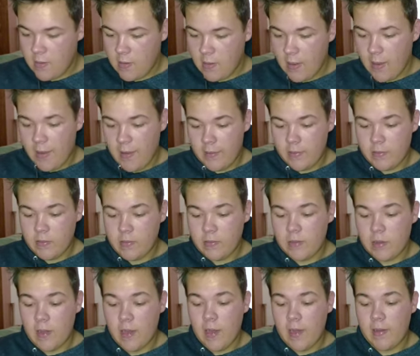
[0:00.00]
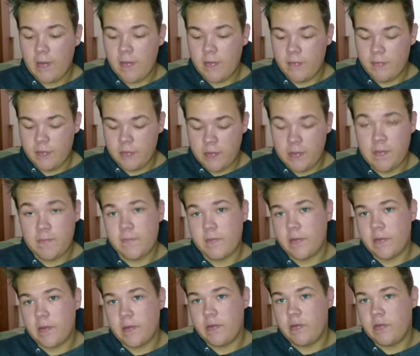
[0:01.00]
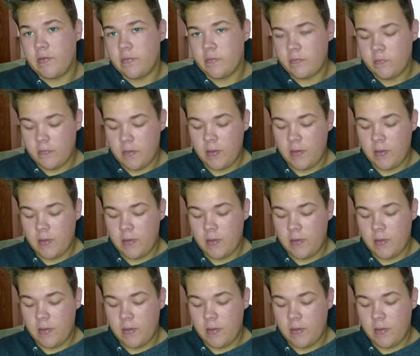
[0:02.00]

and I believe that they do